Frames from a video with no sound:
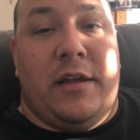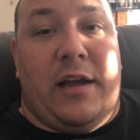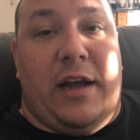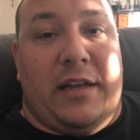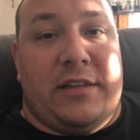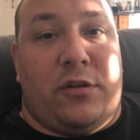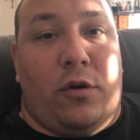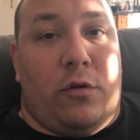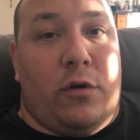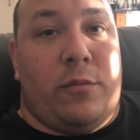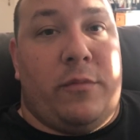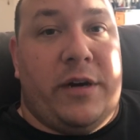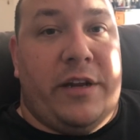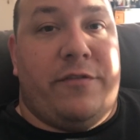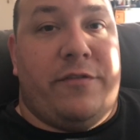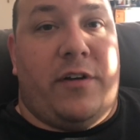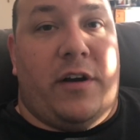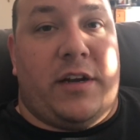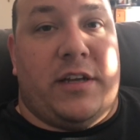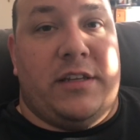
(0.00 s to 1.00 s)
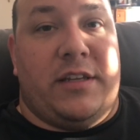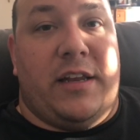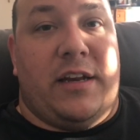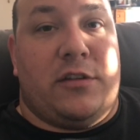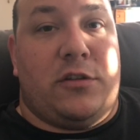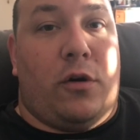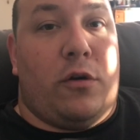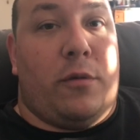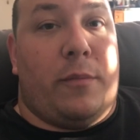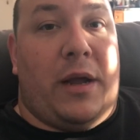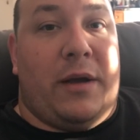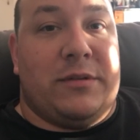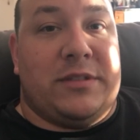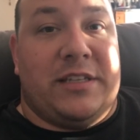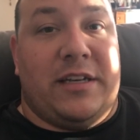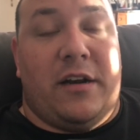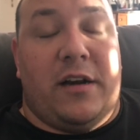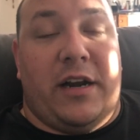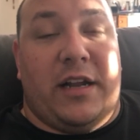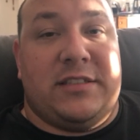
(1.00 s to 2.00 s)
I told him what he fucking did. I told him I was
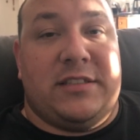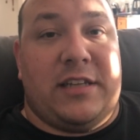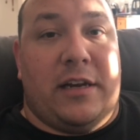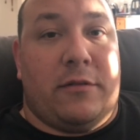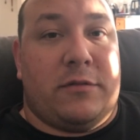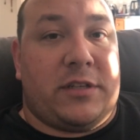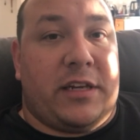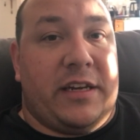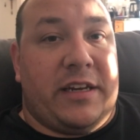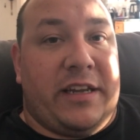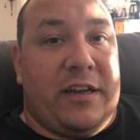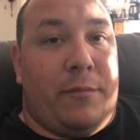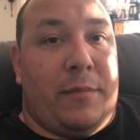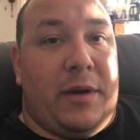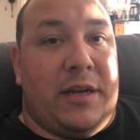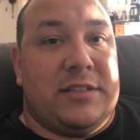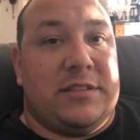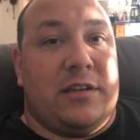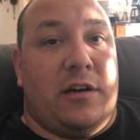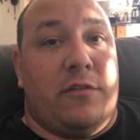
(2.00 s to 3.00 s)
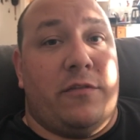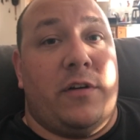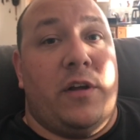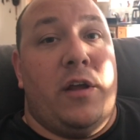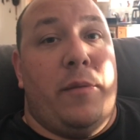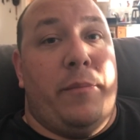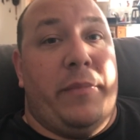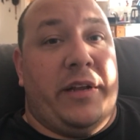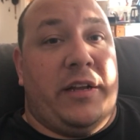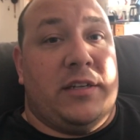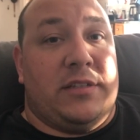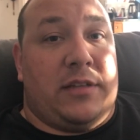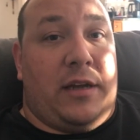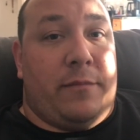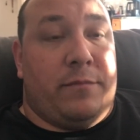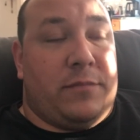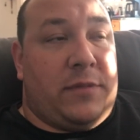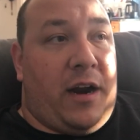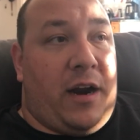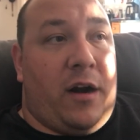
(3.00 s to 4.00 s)
in there and I said I was going to kill myself because
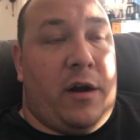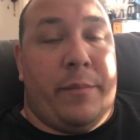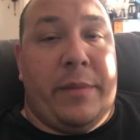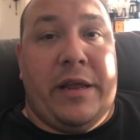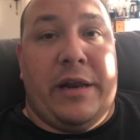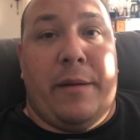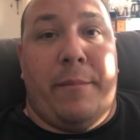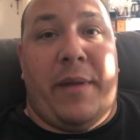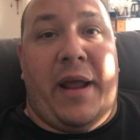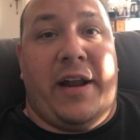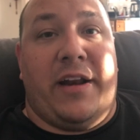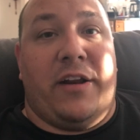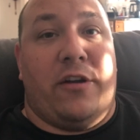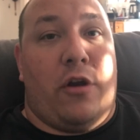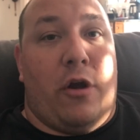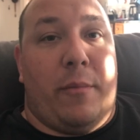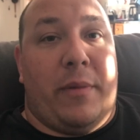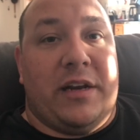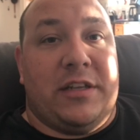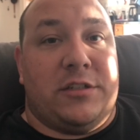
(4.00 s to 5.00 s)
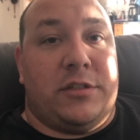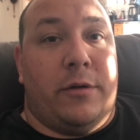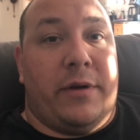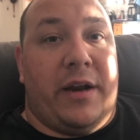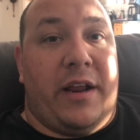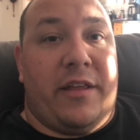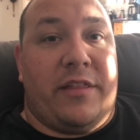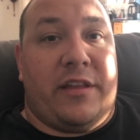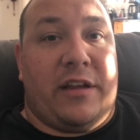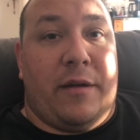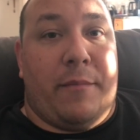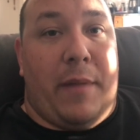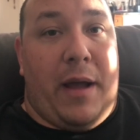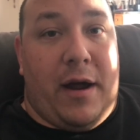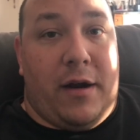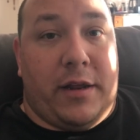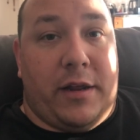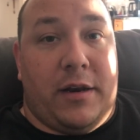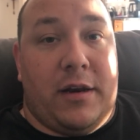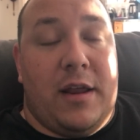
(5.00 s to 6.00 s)
I'm tired of being in pain and nobody's doing anything
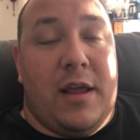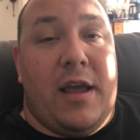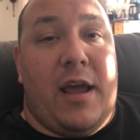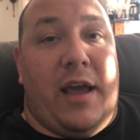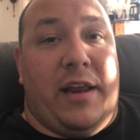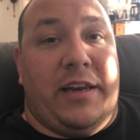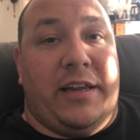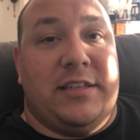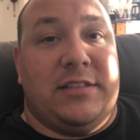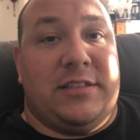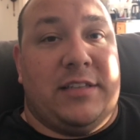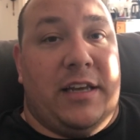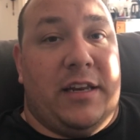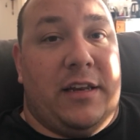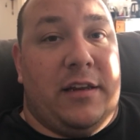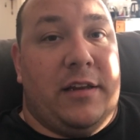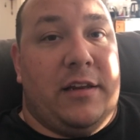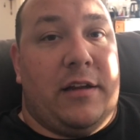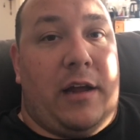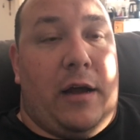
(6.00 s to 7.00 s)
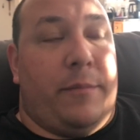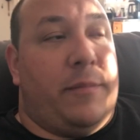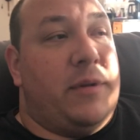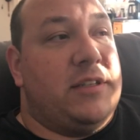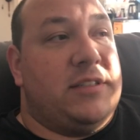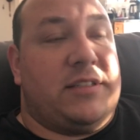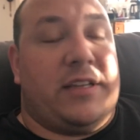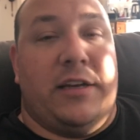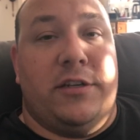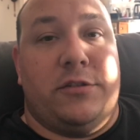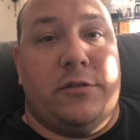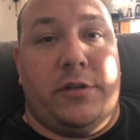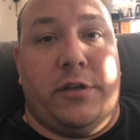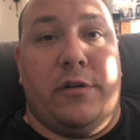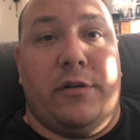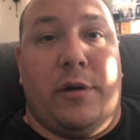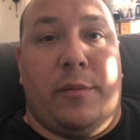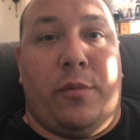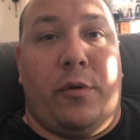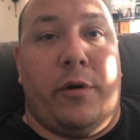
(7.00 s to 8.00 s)
about it. And he said, I'm going to schedule
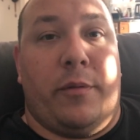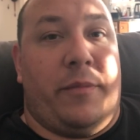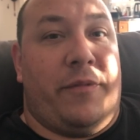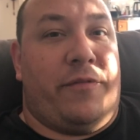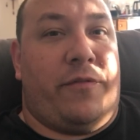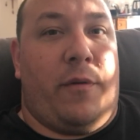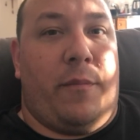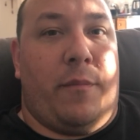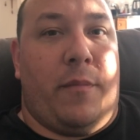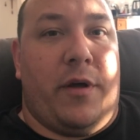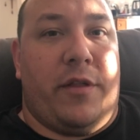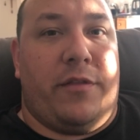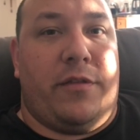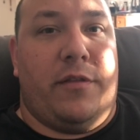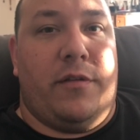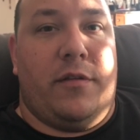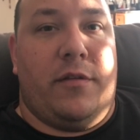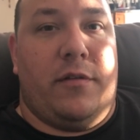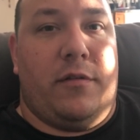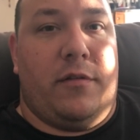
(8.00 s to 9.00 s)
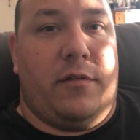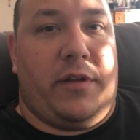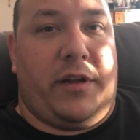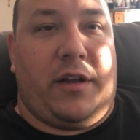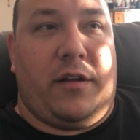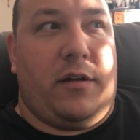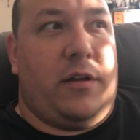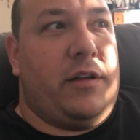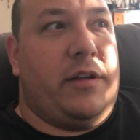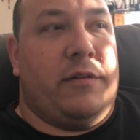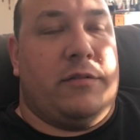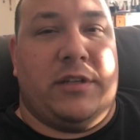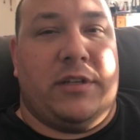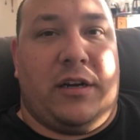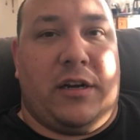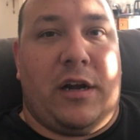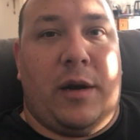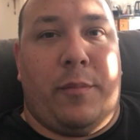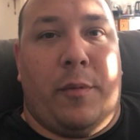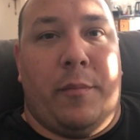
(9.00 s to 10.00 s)
you an appointment for a month. It was in
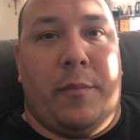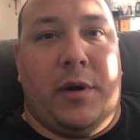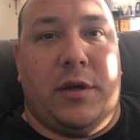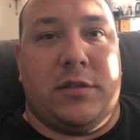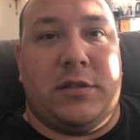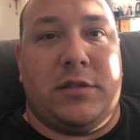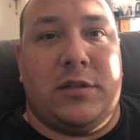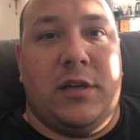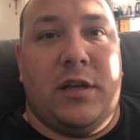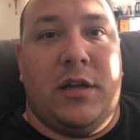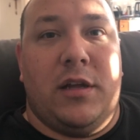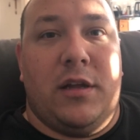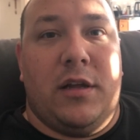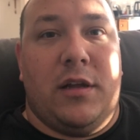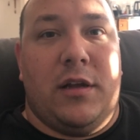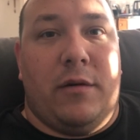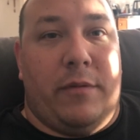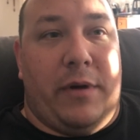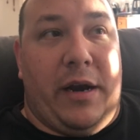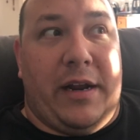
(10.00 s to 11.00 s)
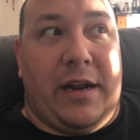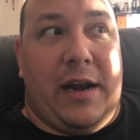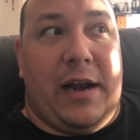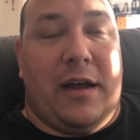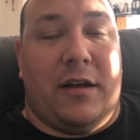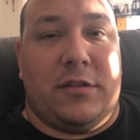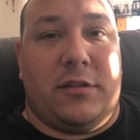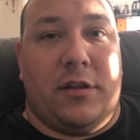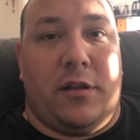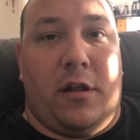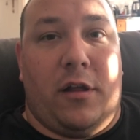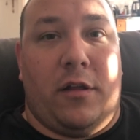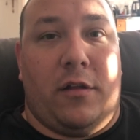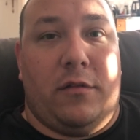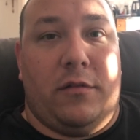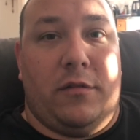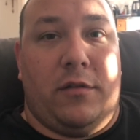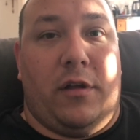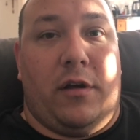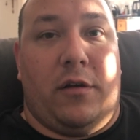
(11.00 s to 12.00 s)
a couple months when I got out to
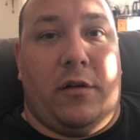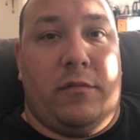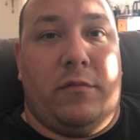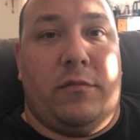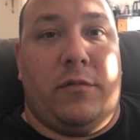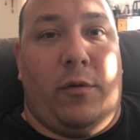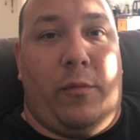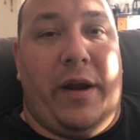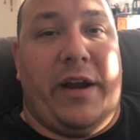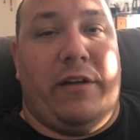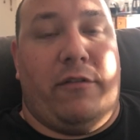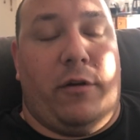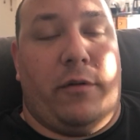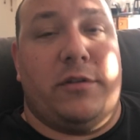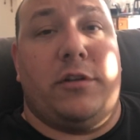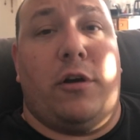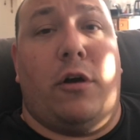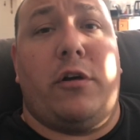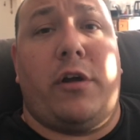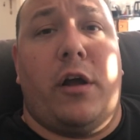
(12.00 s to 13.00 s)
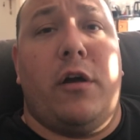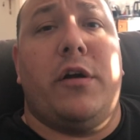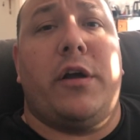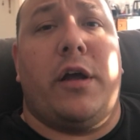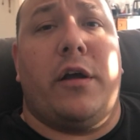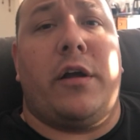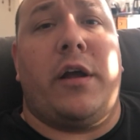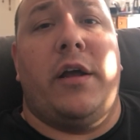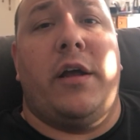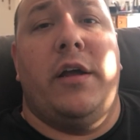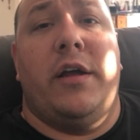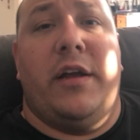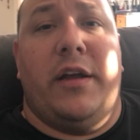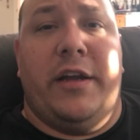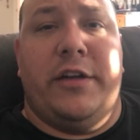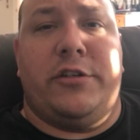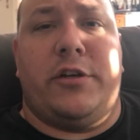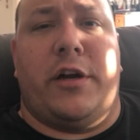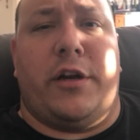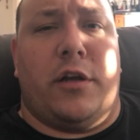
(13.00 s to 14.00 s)
the waiting room. He was like, okay.
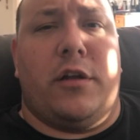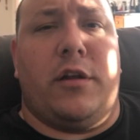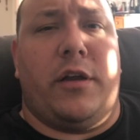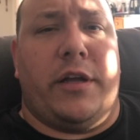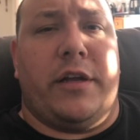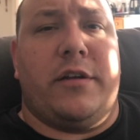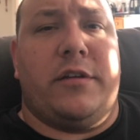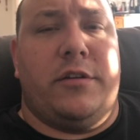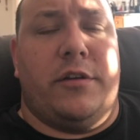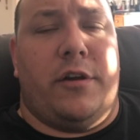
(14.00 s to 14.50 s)
He tried to,